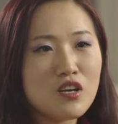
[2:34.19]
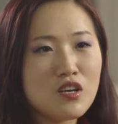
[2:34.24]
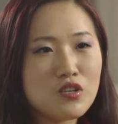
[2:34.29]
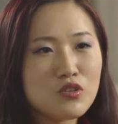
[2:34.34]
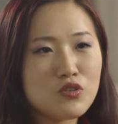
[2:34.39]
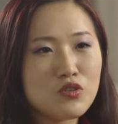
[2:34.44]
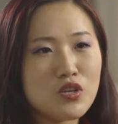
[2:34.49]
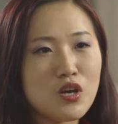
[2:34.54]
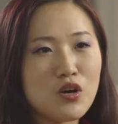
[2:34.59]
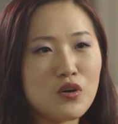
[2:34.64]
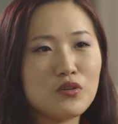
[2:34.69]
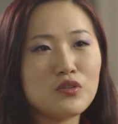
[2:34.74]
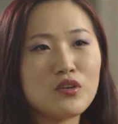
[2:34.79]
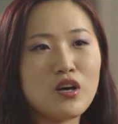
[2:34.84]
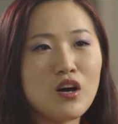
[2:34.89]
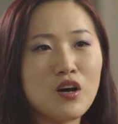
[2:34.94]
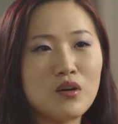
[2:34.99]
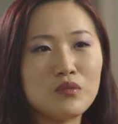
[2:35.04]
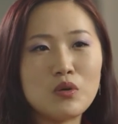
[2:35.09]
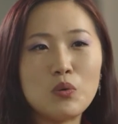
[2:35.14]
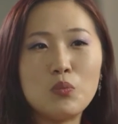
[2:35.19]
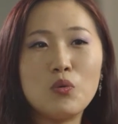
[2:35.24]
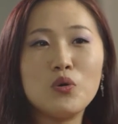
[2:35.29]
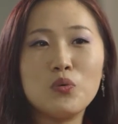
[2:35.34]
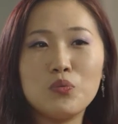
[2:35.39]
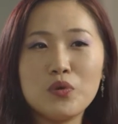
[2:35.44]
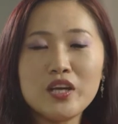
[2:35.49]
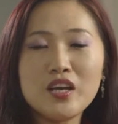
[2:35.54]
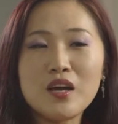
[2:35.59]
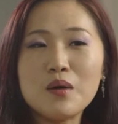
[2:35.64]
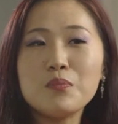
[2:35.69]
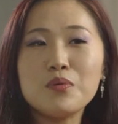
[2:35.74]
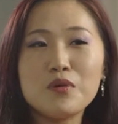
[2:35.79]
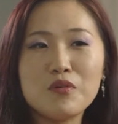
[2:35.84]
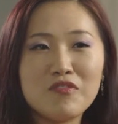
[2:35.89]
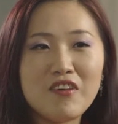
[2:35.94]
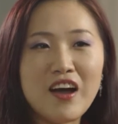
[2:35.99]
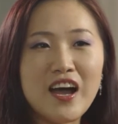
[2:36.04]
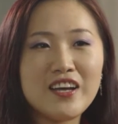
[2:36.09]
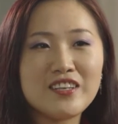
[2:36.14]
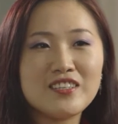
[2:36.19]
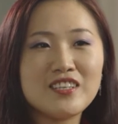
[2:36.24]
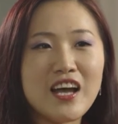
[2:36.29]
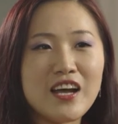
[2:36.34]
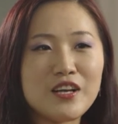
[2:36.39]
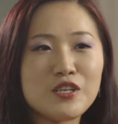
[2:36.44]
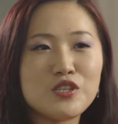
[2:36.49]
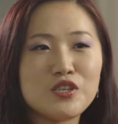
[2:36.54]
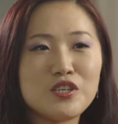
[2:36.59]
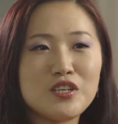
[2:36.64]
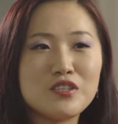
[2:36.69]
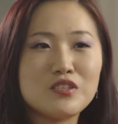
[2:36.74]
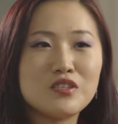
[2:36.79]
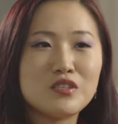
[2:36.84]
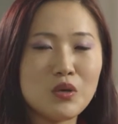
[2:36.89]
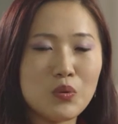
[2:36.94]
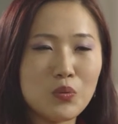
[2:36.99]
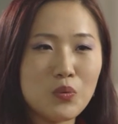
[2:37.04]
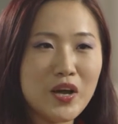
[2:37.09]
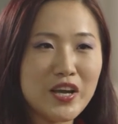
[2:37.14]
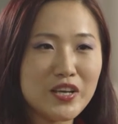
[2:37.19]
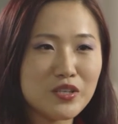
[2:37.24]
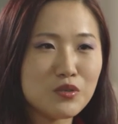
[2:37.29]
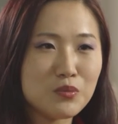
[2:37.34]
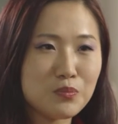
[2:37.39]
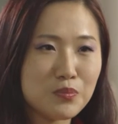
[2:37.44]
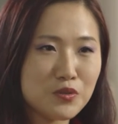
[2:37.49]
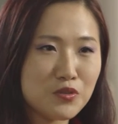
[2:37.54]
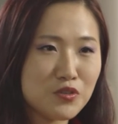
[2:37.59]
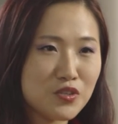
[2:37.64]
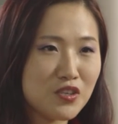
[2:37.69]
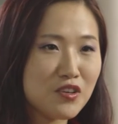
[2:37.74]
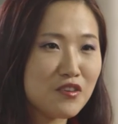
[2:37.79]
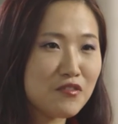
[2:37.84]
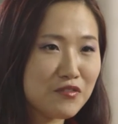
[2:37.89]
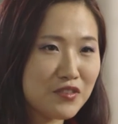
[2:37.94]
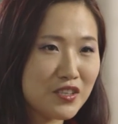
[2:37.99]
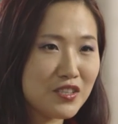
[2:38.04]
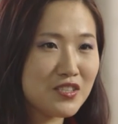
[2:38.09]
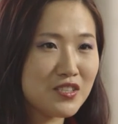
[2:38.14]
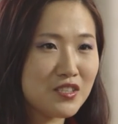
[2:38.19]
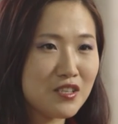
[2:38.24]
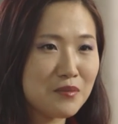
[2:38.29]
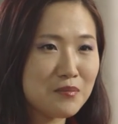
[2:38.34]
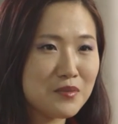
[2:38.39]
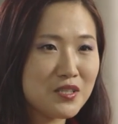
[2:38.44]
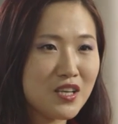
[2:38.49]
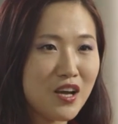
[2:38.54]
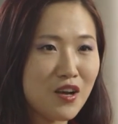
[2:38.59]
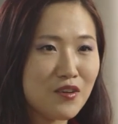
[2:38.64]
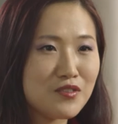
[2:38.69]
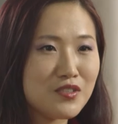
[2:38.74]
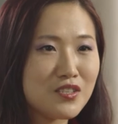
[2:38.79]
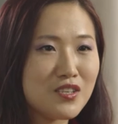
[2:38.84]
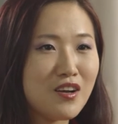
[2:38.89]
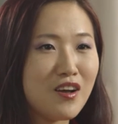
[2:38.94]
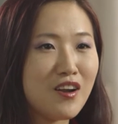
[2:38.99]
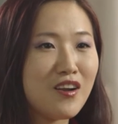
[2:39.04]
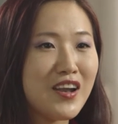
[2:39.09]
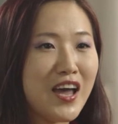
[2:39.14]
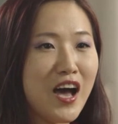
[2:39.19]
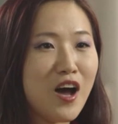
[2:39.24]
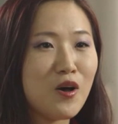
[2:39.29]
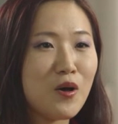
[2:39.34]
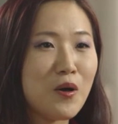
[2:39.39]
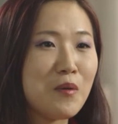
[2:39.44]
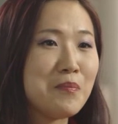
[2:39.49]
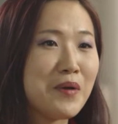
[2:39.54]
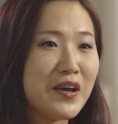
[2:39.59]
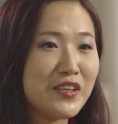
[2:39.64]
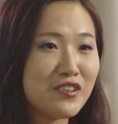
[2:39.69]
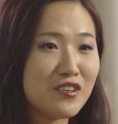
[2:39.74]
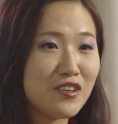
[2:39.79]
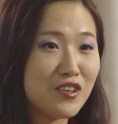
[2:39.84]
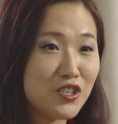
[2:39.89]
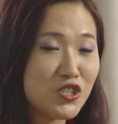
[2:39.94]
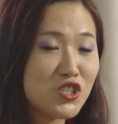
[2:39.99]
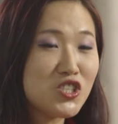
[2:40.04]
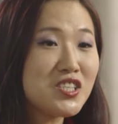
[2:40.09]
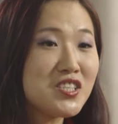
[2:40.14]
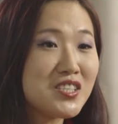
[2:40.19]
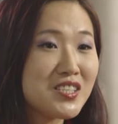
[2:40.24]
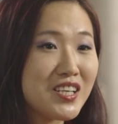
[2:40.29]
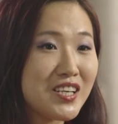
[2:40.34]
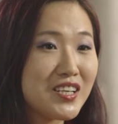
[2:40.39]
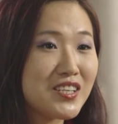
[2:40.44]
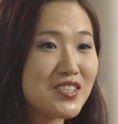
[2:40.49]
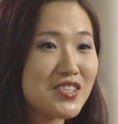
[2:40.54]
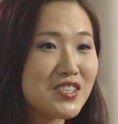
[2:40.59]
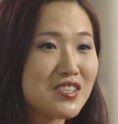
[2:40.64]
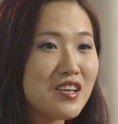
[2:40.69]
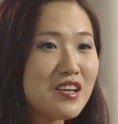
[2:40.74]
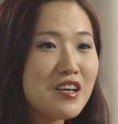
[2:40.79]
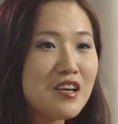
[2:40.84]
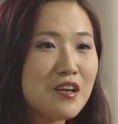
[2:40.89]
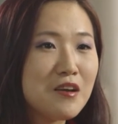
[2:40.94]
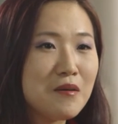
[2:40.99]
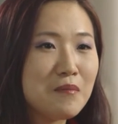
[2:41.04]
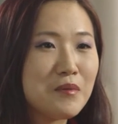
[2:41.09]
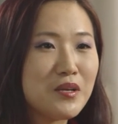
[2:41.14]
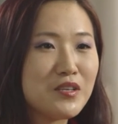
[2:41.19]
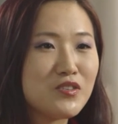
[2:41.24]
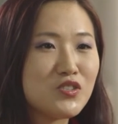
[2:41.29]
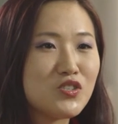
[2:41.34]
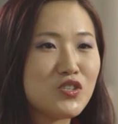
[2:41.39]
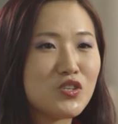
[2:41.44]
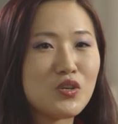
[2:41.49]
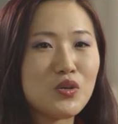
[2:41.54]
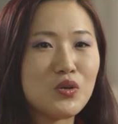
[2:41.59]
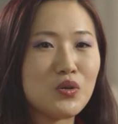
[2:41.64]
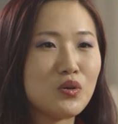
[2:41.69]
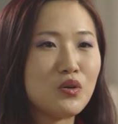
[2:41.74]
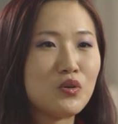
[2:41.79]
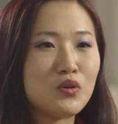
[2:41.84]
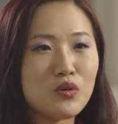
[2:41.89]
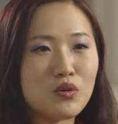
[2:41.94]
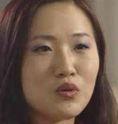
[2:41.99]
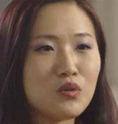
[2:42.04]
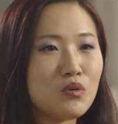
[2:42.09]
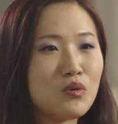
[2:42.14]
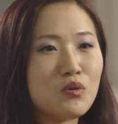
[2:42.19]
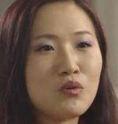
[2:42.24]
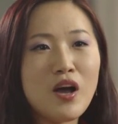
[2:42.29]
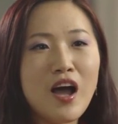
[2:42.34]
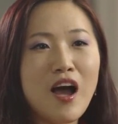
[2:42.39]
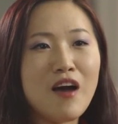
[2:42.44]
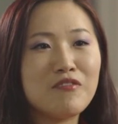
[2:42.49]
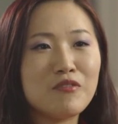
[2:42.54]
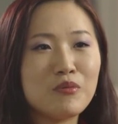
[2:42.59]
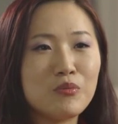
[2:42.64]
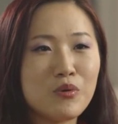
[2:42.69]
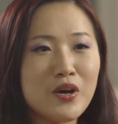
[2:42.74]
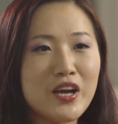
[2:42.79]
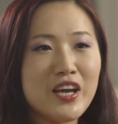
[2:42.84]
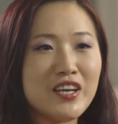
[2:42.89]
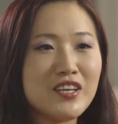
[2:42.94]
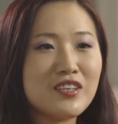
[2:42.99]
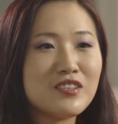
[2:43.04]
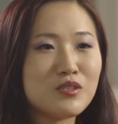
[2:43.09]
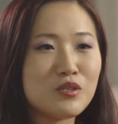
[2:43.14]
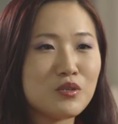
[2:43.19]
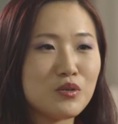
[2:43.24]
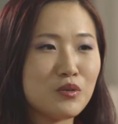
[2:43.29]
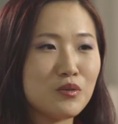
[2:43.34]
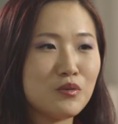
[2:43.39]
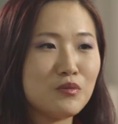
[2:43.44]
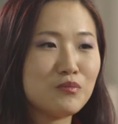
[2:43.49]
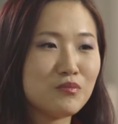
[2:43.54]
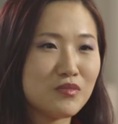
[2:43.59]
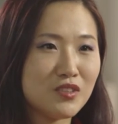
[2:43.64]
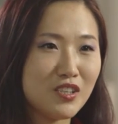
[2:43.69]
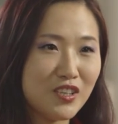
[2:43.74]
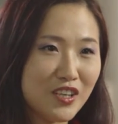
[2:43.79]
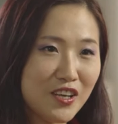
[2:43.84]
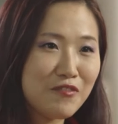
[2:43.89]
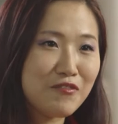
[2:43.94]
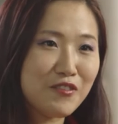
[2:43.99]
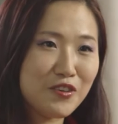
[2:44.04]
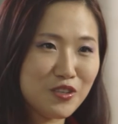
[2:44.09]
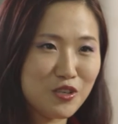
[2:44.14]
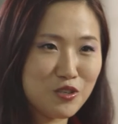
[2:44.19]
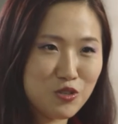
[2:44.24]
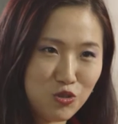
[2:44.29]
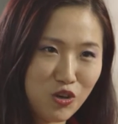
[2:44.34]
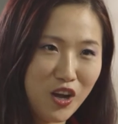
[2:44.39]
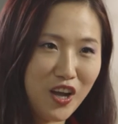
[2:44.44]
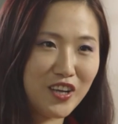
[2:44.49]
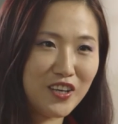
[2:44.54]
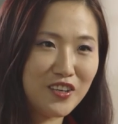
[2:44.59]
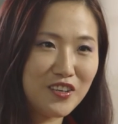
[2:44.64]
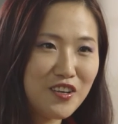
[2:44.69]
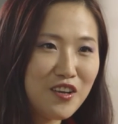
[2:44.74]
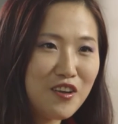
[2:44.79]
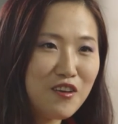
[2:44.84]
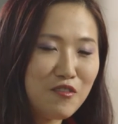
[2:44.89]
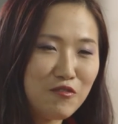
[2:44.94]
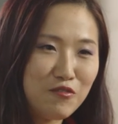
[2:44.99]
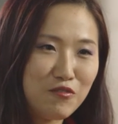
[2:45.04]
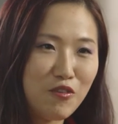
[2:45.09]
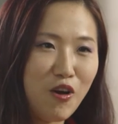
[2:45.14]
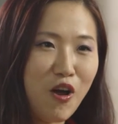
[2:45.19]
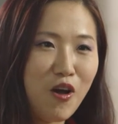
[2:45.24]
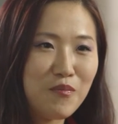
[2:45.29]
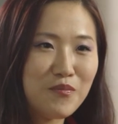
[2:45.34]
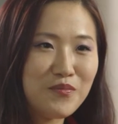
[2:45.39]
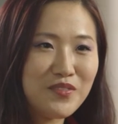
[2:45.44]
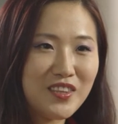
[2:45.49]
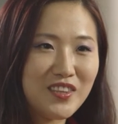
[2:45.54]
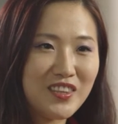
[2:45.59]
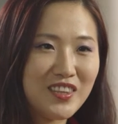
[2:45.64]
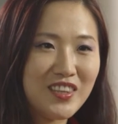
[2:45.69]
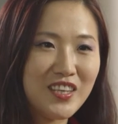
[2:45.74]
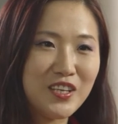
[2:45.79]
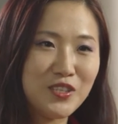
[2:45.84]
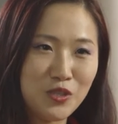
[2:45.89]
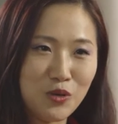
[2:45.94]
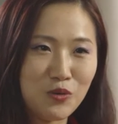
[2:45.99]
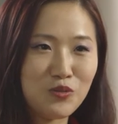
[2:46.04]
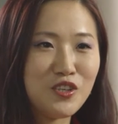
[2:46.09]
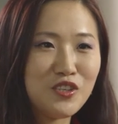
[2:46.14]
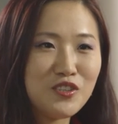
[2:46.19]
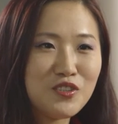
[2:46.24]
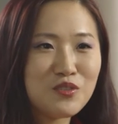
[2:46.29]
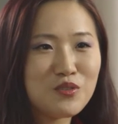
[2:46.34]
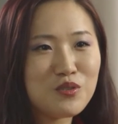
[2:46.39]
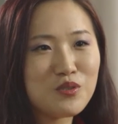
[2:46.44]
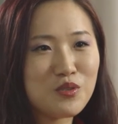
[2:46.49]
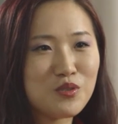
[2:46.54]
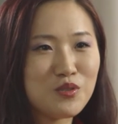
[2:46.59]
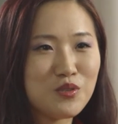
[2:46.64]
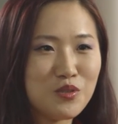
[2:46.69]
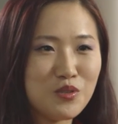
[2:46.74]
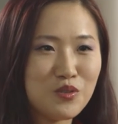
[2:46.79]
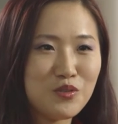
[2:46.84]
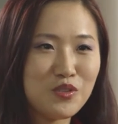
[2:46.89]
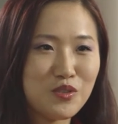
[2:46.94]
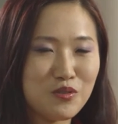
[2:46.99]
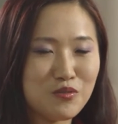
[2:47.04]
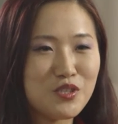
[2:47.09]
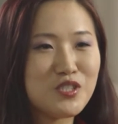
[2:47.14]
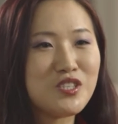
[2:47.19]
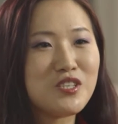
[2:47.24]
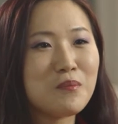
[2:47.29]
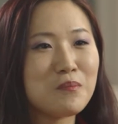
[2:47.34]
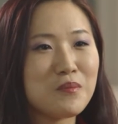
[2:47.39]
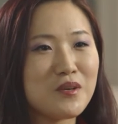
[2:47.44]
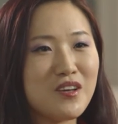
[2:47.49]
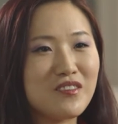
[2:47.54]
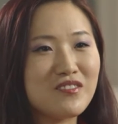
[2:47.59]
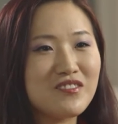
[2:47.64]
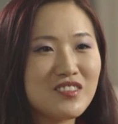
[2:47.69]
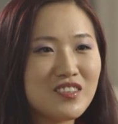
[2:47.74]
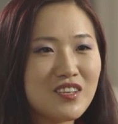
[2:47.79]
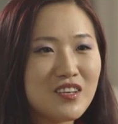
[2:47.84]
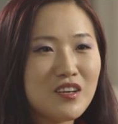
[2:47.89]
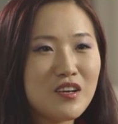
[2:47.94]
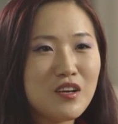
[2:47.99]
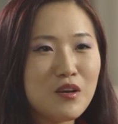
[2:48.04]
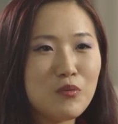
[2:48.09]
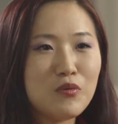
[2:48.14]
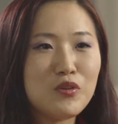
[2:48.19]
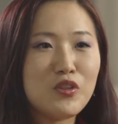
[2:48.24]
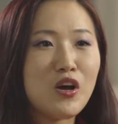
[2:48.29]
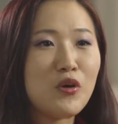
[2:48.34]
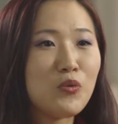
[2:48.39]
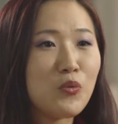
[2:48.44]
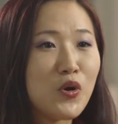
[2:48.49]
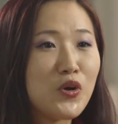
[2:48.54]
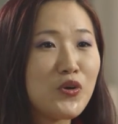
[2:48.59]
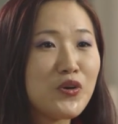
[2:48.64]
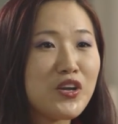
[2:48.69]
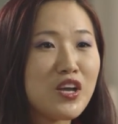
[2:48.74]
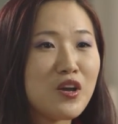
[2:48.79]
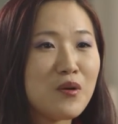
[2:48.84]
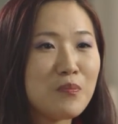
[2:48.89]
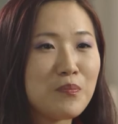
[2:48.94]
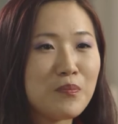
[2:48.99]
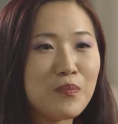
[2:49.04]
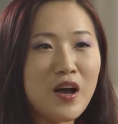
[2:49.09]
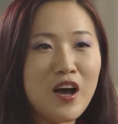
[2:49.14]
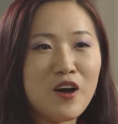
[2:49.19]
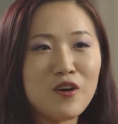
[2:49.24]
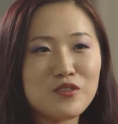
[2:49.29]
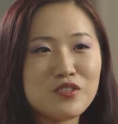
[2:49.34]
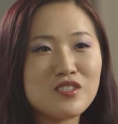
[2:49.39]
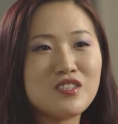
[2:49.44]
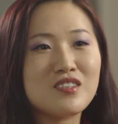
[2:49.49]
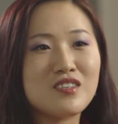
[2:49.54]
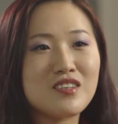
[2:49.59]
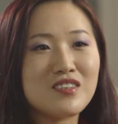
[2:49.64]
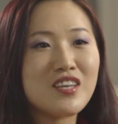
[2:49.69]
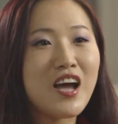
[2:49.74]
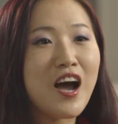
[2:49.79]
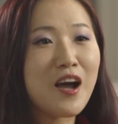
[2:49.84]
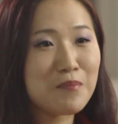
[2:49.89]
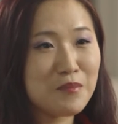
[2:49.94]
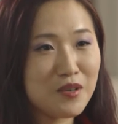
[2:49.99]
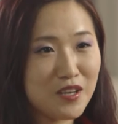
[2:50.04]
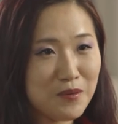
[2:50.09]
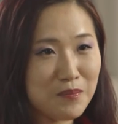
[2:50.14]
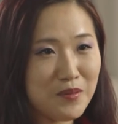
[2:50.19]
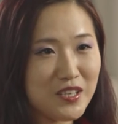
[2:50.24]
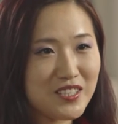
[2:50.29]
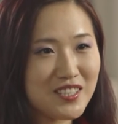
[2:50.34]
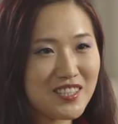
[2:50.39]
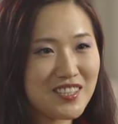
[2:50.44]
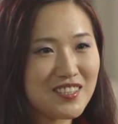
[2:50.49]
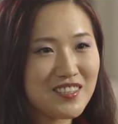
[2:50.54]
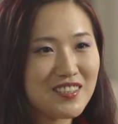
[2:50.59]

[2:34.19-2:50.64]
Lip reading: So what we can provide actually is the way to preserve the stem cells, allow a better logistics, means you have a way to deliver the drug from the donor to the recipient without worry about the time limit.